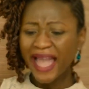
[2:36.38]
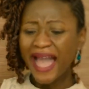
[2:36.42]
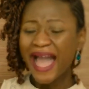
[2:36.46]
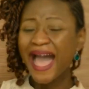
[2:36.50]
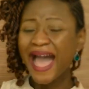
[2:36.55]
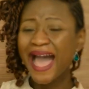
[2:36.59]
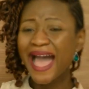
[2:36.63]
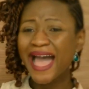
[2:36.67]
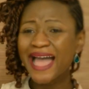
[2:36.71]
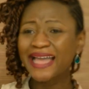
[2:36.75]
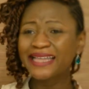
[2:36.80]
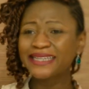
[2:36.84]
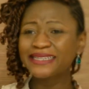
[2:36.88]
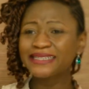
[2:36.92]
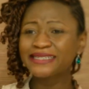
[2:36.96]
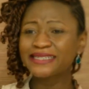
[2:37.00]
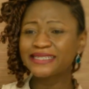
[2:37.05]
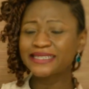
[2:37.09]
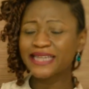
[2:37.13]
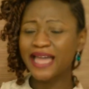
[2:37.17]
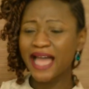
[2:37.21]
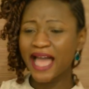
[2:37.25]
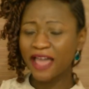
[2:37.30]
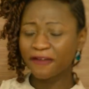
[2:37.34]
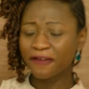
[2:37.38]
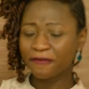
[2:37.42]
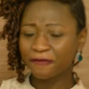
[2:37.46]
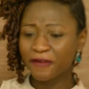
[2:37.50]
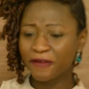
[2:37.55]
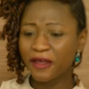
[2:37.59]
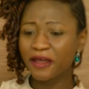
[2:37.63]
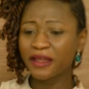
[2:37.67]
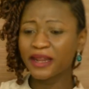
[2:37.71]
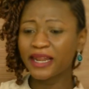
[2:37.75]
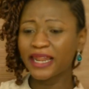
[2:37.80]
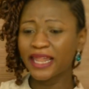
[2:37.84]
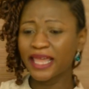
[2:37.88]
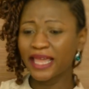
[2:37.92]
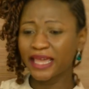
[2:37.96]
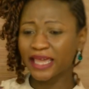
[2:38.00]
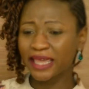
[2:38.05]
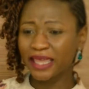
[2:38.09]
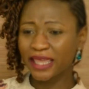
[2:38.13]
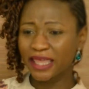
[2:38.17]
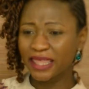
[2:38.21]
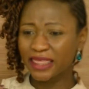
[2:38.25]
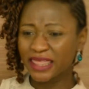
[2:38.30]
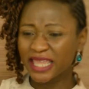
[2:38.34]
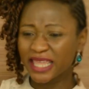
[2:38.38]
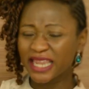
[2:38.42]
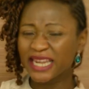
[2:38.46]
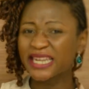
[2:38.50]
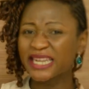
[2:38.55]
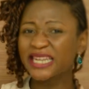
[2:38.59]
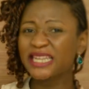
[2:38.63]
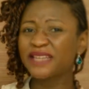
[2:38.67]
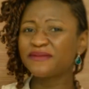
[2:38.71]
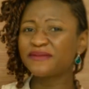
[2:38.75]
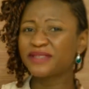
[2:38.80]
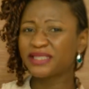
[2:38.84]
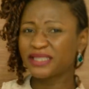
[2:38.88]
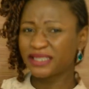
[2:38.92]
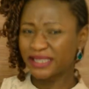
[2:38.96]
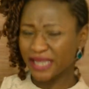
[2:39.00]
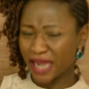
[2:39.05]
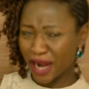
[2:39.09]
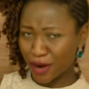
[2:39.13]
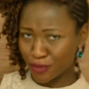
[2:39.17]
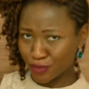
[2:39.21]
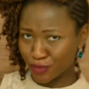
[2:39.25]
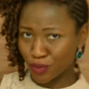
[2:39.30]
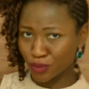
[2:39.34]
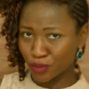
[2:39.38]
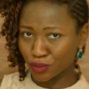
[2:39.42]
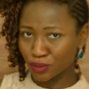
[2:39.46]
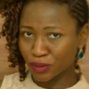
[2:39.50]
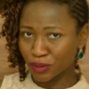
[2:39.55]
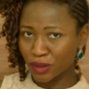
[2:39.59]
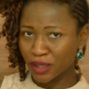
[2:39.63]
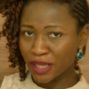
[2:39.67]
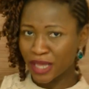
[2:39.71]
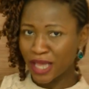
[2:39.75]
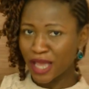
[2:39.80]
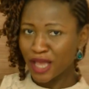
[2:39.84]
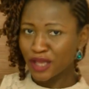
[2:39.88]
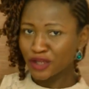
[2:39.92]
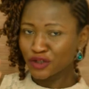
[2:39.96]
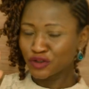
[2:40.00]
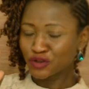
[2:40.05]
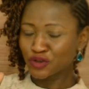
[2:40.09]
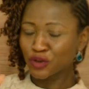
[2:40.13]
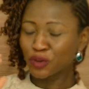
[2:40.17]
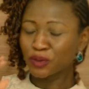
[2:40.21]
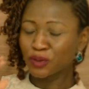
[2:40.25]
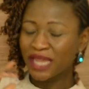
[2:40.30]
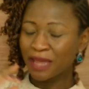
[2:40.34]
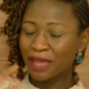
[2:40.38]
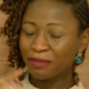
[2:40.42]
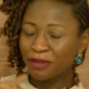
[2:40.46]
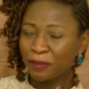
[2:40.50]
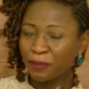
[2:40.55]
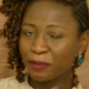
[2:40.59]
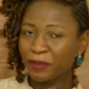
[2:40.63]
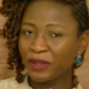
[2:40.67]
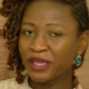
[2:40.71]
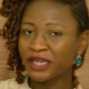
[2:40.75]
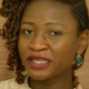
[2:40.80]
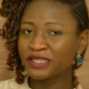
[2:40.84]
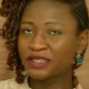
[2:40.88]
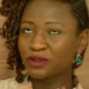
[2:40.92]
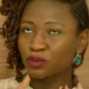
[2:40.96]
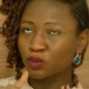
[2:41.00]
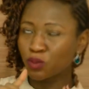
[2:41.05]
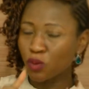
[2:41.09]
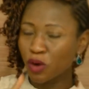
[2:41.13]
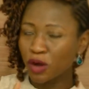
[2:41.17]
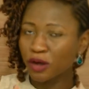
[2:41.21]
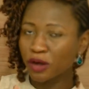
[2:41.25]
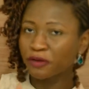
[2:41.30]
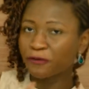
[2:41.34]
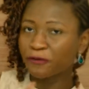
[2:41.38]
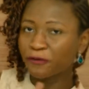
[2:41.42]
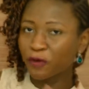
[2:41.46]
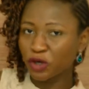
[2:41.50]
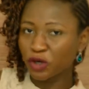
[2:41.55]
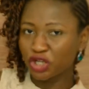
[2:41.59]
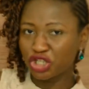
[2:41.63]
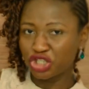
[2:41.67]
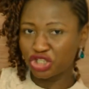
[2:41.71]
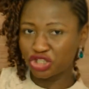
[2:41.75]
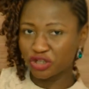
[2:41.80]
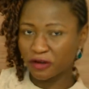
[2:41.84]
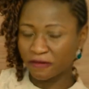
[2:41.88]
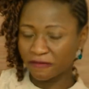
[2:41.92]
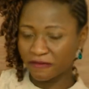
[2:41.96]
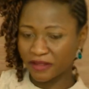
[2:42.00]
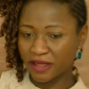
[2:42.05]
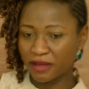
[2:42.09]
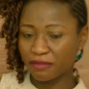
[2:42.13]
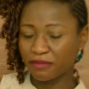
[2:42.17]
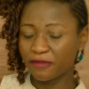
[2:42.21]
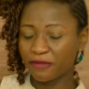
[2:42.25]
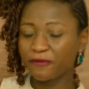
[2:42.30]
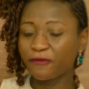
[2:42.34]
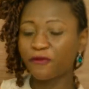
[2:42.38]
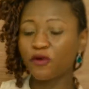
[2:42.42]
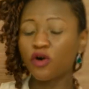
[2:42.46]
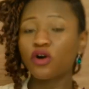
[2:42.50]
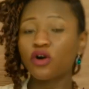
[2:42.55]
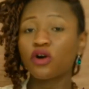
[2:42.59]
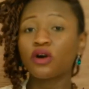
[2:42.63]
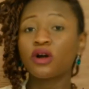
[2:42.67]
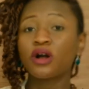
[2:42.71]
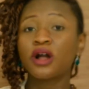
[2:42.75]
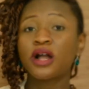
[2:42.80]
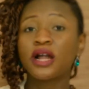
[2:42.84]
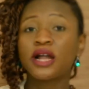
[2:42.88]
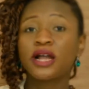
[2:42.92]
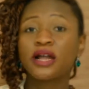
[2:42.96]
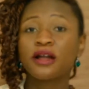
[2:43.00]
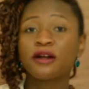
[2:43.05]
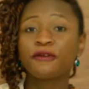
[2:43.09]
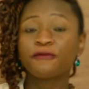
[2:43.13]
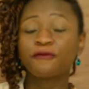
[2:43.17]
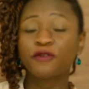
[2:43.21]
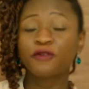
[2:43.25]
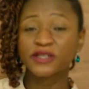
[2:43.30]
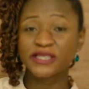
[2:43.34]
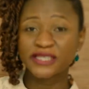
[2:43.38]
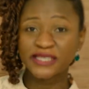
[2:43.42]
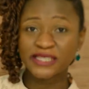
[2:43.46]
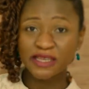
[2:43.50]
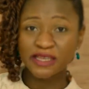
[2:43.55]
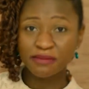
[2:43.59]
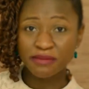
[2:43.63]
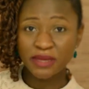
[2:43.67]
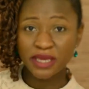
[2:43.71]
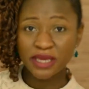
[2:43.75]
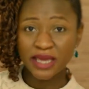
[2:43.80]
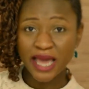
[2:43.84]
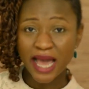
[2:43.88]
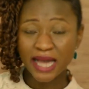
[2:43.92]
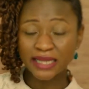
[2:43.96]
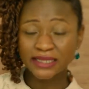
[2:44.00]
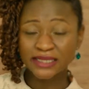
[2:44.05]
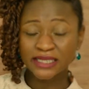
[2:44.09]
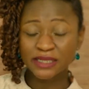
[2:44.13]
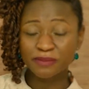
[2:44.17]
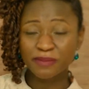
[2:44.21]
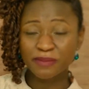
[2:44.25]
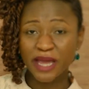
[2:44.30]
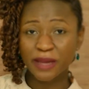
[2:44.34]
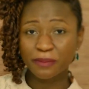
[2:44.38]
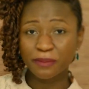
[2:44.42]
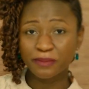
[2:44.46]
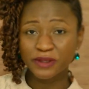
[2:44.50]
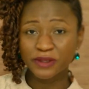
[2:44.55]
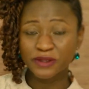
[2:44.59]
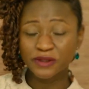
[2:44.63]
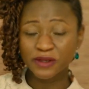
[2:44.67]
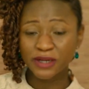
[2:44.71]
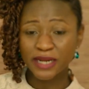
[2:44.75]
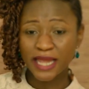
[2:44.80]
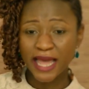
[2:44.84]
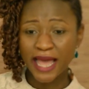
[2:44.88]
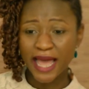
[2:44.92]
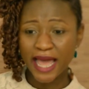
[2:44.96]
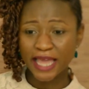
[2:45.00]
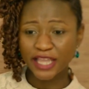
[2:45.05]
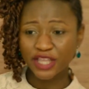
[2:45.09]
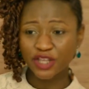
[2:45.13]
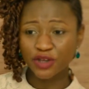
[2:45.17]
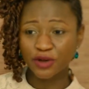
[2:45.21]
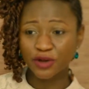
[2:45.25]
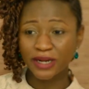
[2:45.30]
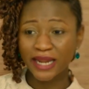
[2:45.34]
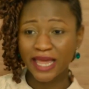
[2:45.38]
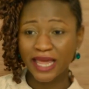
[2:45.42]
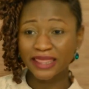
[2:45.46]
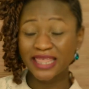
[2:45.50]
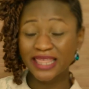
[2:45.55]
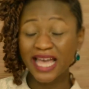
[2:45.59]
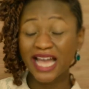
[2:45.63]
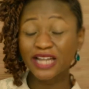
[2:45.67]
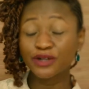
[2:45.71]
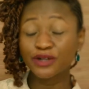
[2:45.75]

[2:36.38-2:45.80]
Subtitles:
And I felt like they lived their role. So let me pick one for each of them. For Simi, acted by Bisola Ayiola,